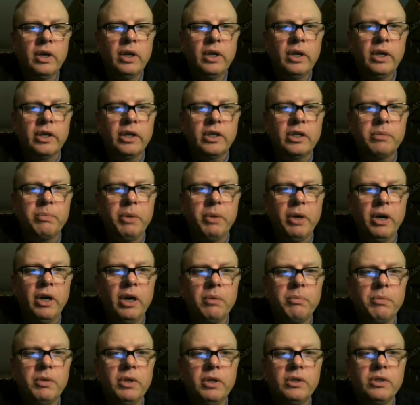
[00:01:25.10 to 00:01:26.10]

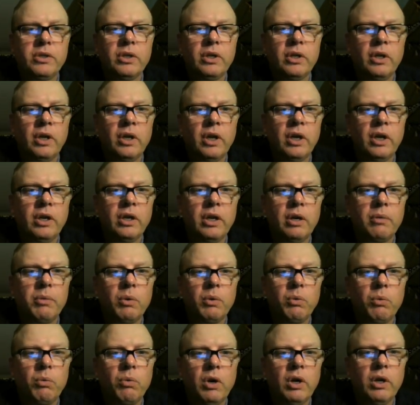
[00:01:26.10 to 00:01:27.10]
experiment number
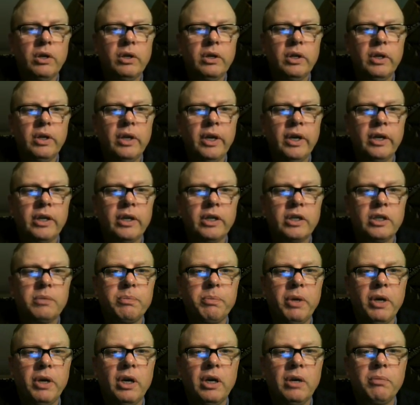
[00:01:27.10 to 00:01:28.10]
1 and
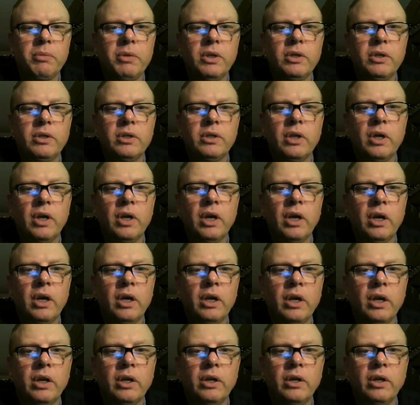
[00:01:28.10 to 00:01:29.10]
experiment
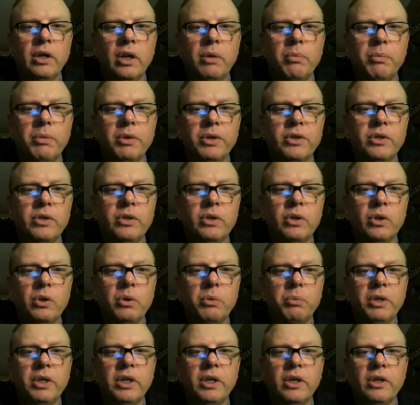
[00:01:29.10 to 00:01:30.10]
number 2,
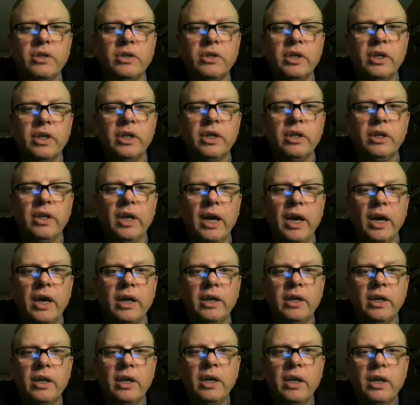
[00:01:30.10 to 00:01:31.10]
because in that,
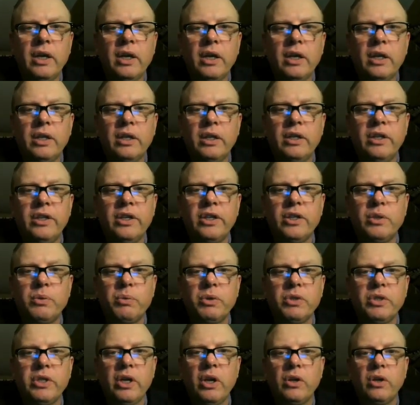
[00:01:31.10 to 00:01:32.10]
this
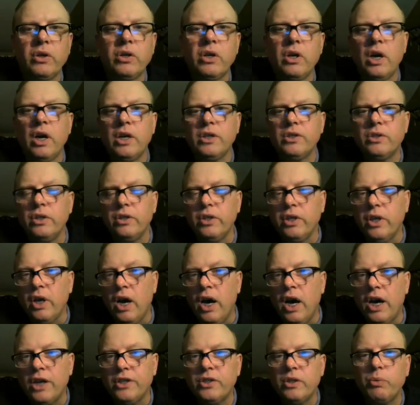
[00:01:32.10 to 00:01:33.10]
was held constant. The
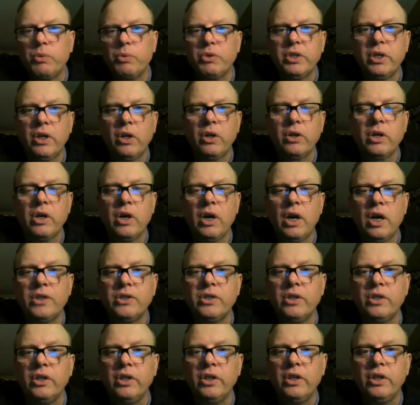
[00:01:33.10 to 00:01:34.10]
oxygen was held
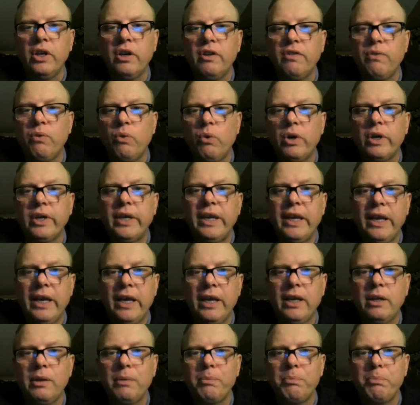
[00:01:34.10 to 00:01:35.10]
constant and therefore
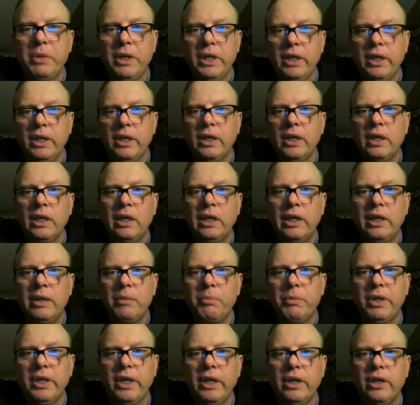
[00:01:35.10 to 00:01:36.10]
can be
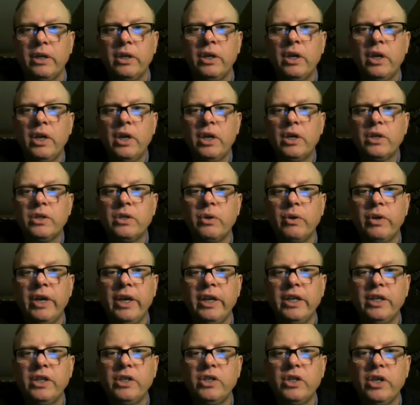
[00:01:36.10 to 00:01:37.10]
eliminated. So
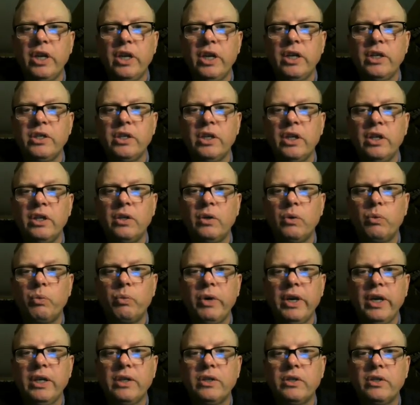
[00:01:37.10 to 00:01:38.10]
any change in the
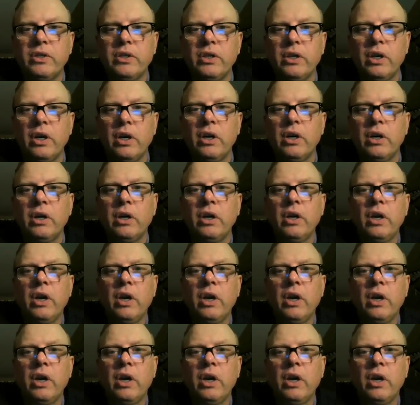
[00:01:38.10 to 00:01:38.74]
rates here